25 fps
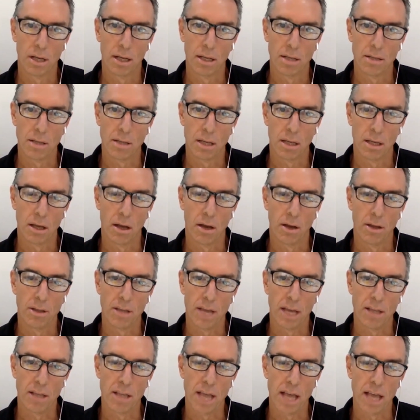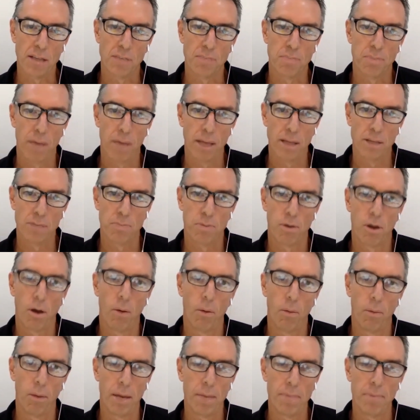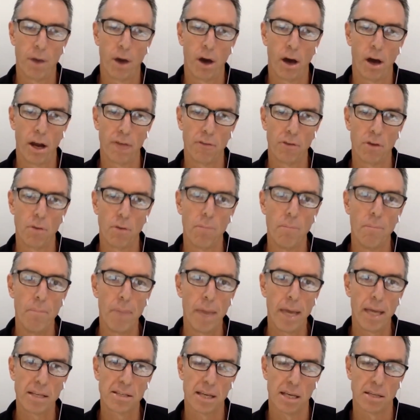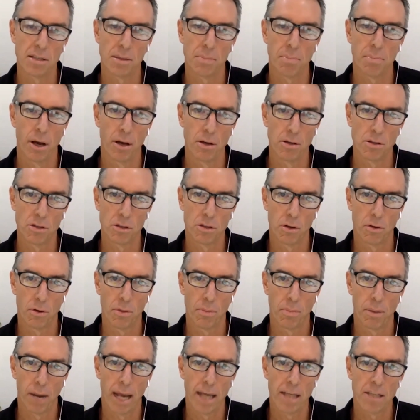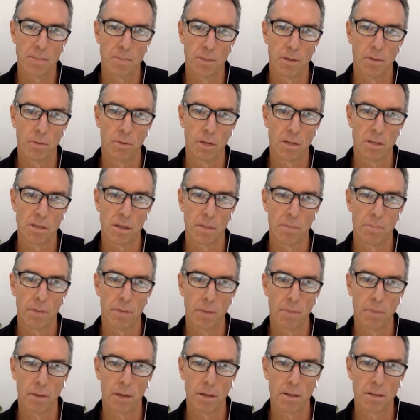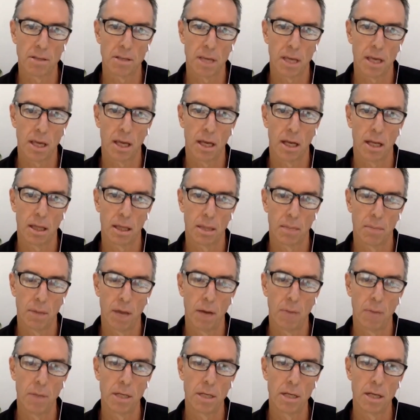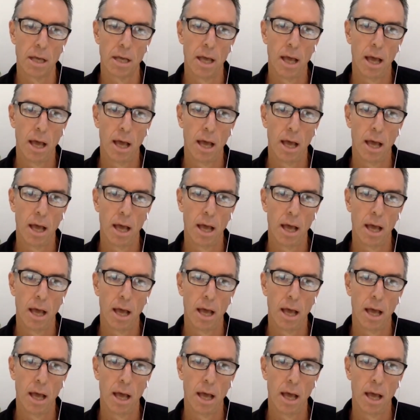Is that it's probably part of your mix as opposed to a replacement, which some people are seeing it at the moment.